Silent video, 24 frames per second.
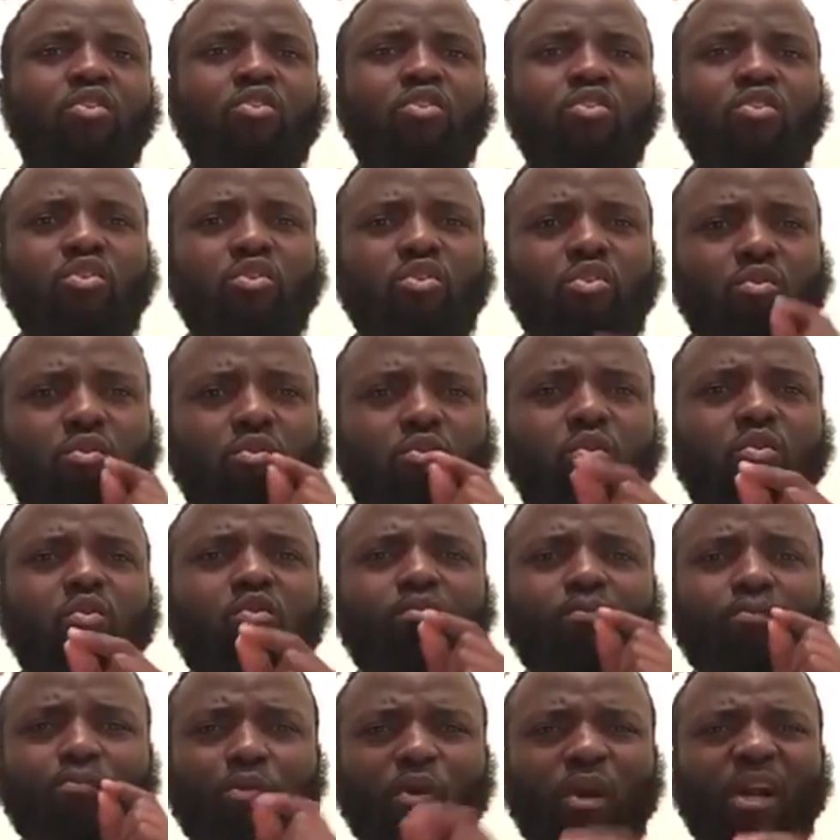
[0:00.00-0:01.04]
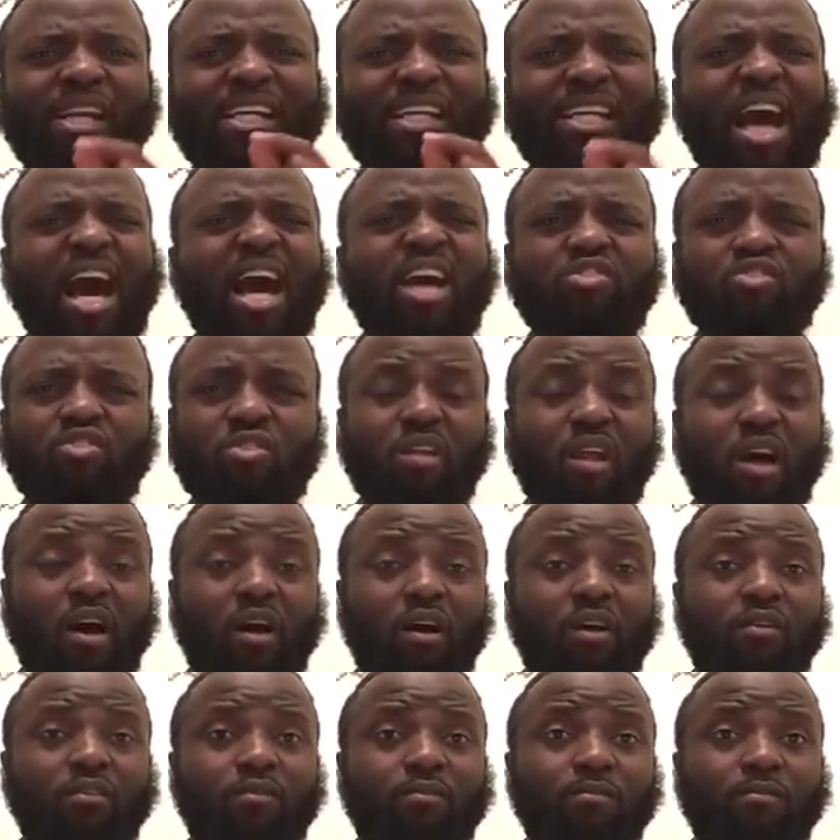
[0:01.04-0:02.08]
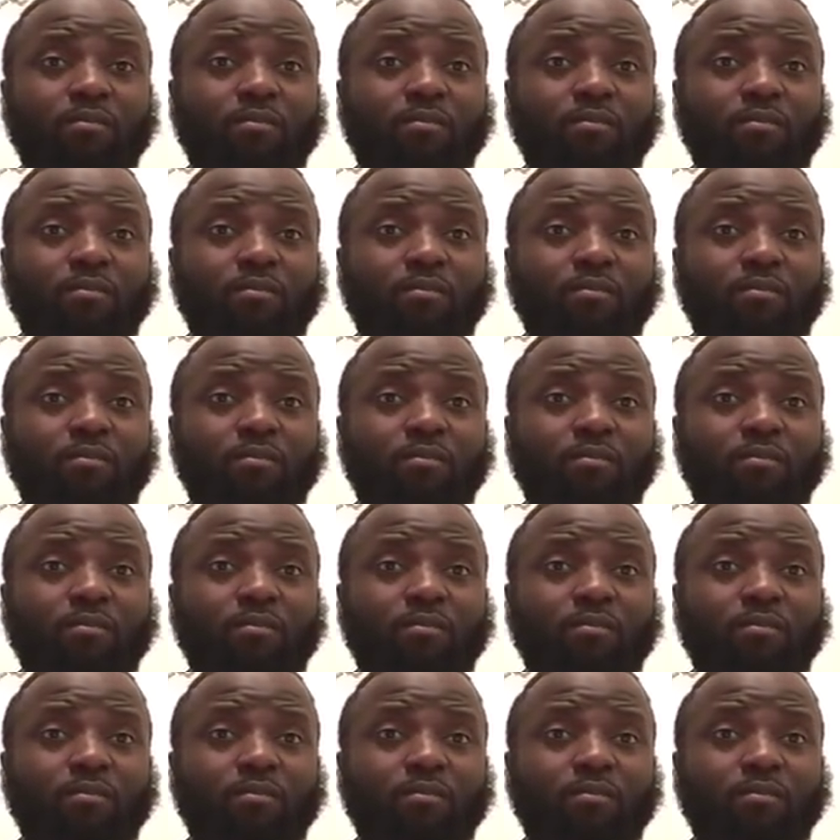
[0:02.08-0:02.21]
You who break God's law.